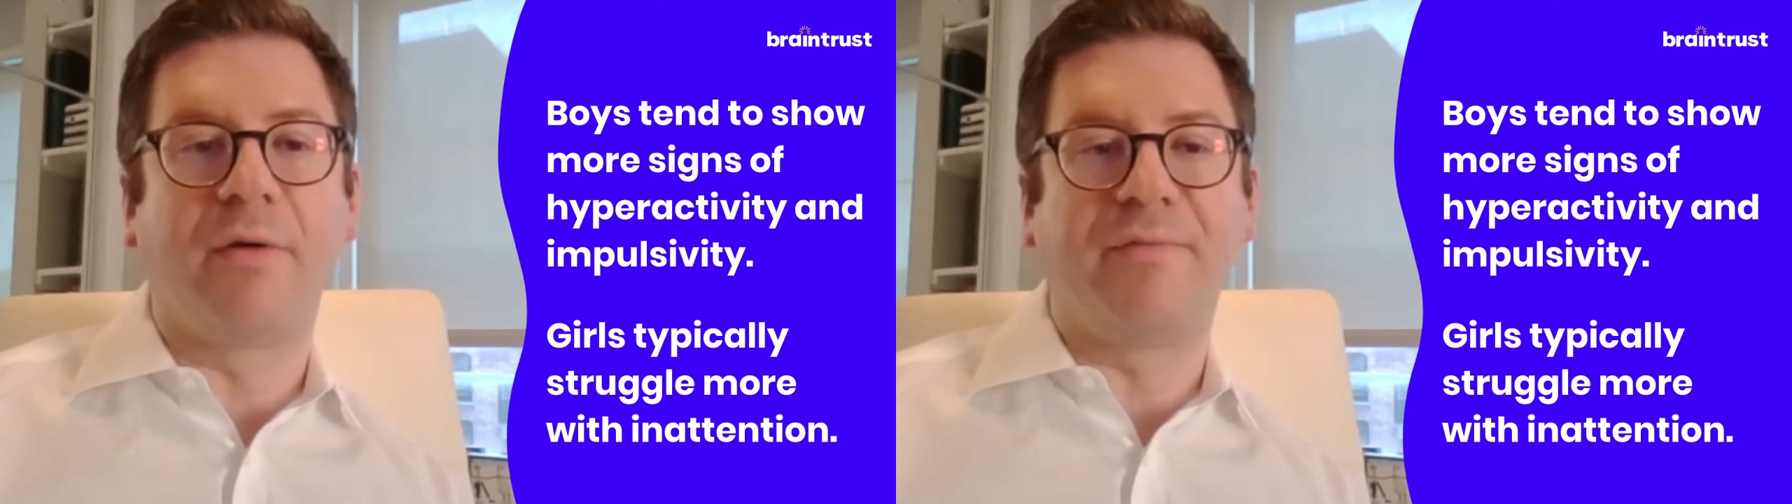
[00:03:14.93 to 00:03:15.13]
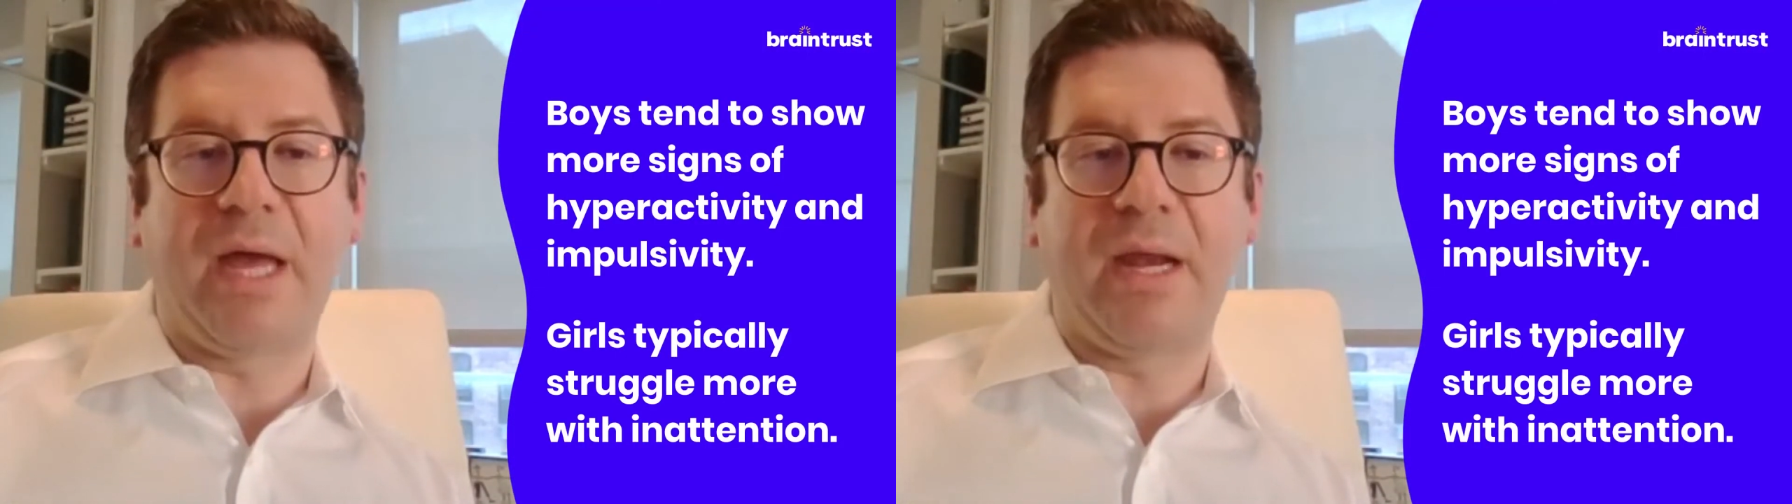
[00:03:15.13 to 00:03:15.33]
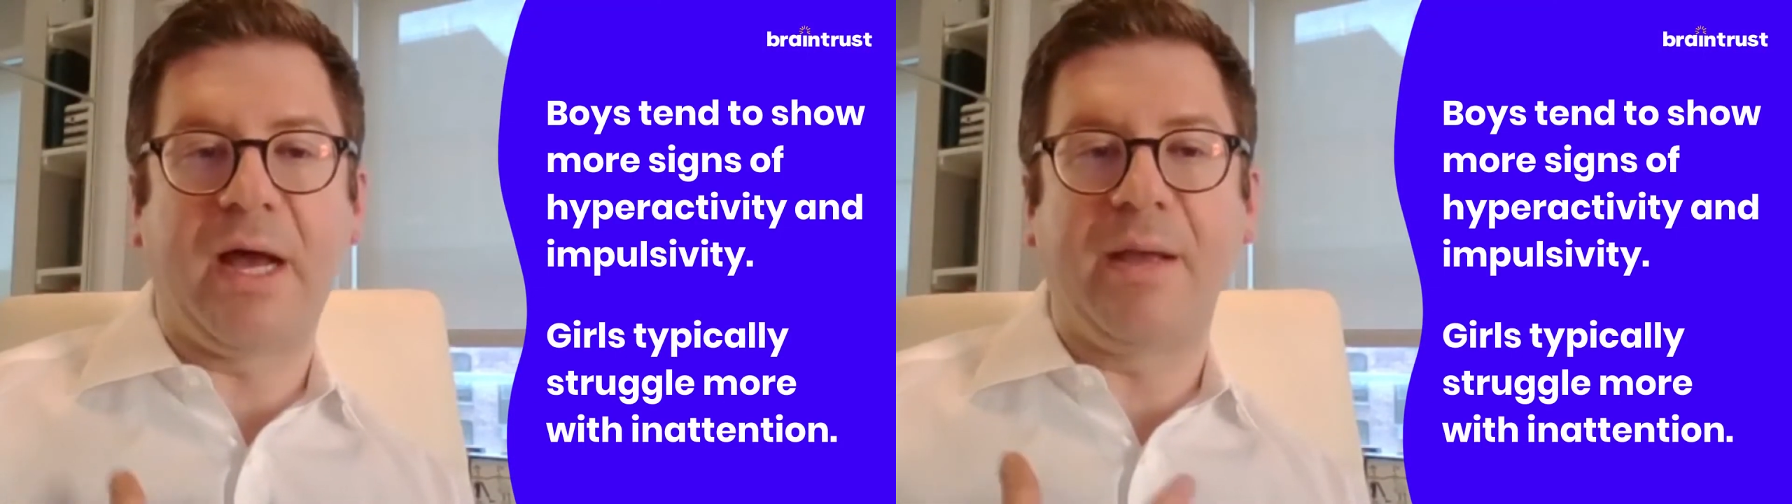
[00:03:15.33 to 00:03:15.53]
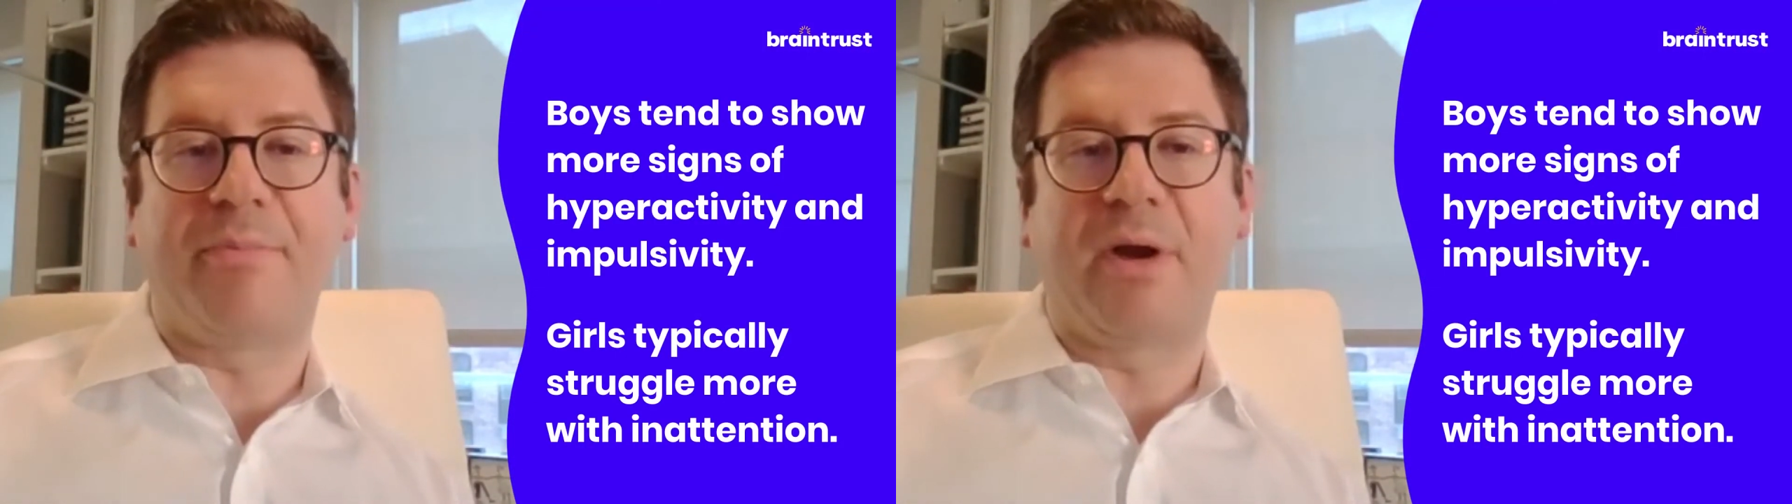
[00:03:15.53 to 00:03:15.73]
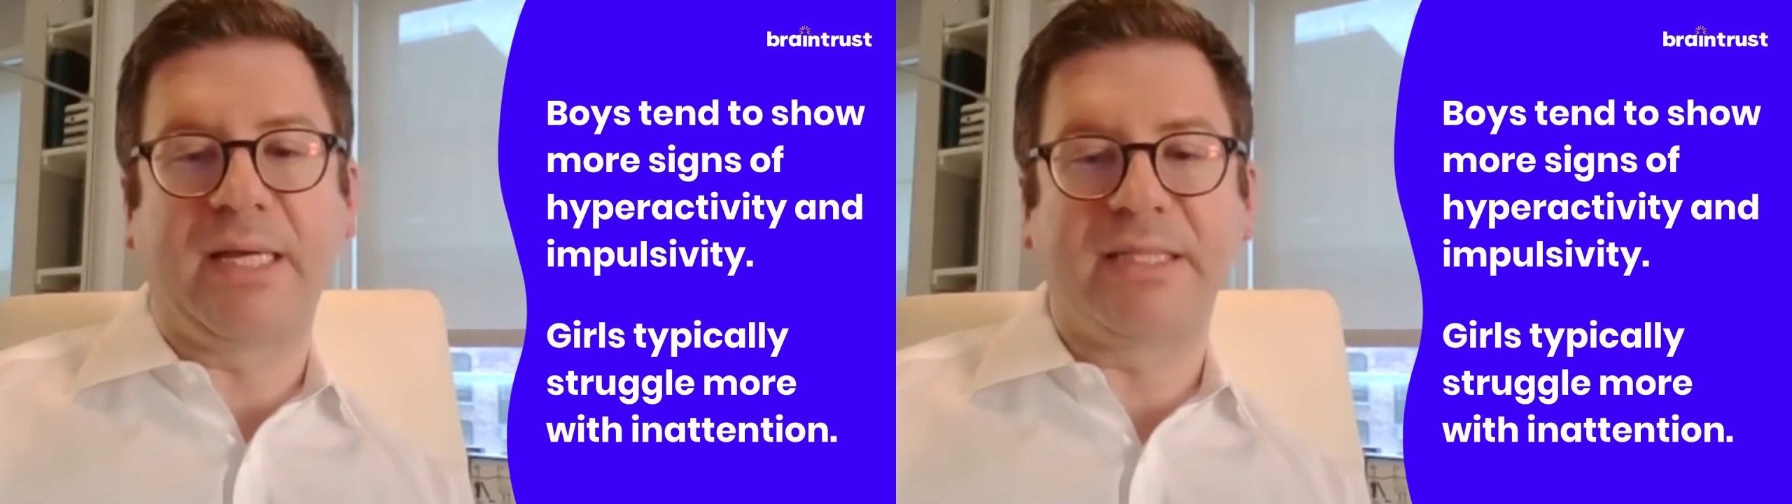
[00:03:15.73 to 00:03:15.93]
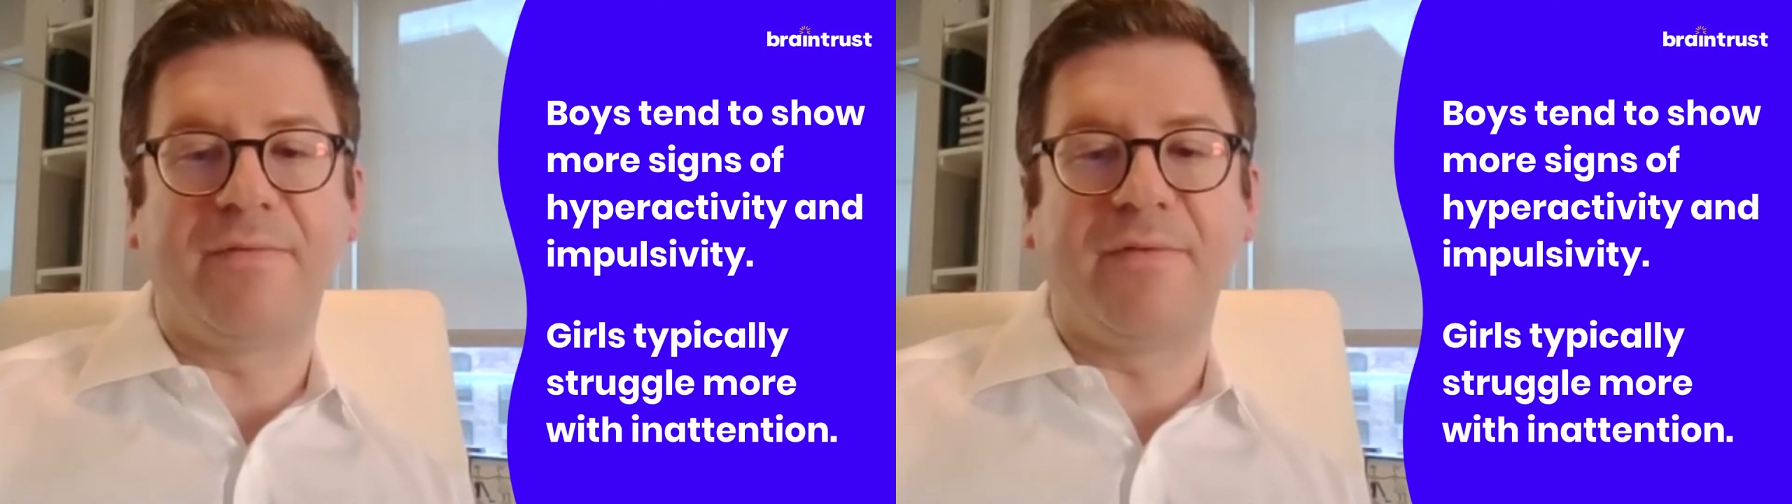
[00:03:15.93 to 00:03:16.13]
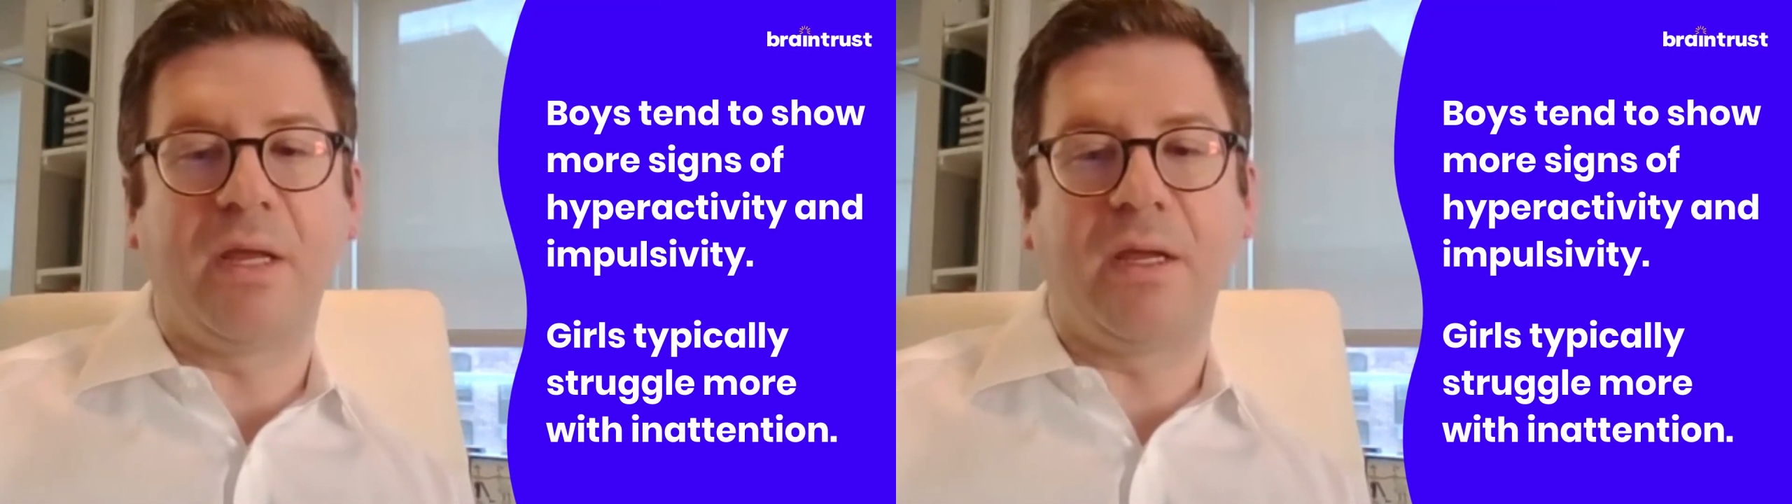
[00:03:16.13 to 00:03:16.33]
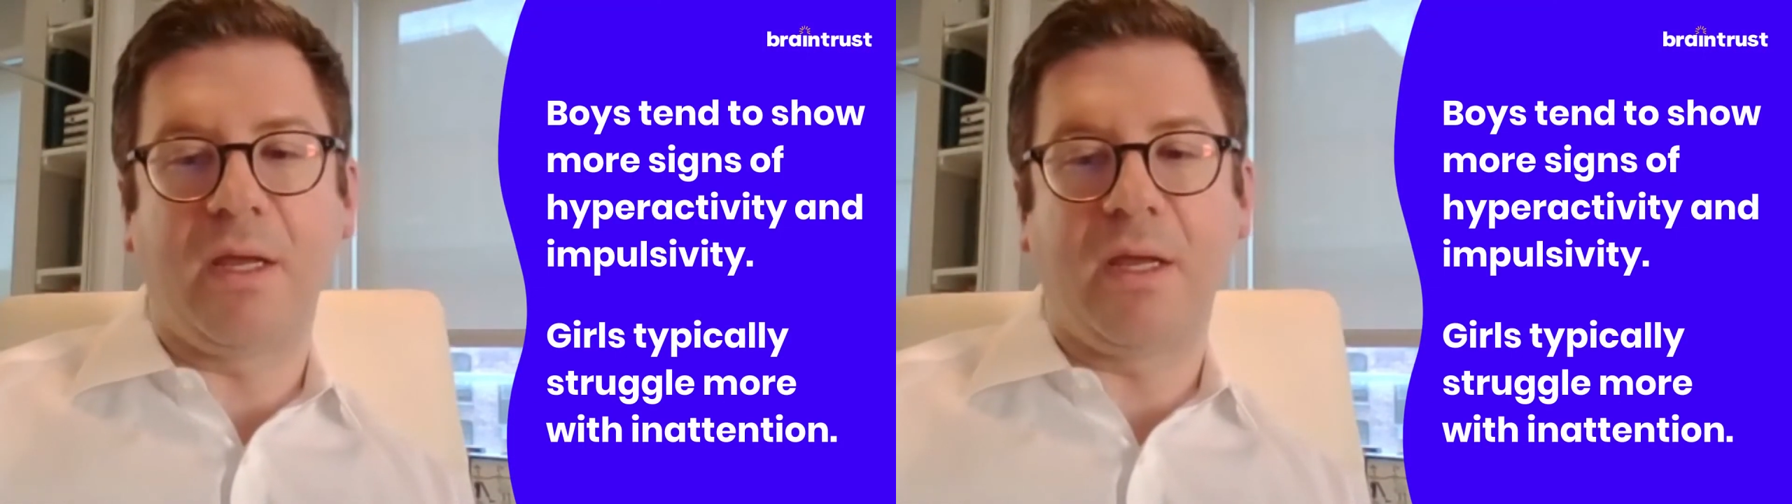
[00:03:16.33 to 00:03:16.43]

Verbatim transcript: of that hyperactivity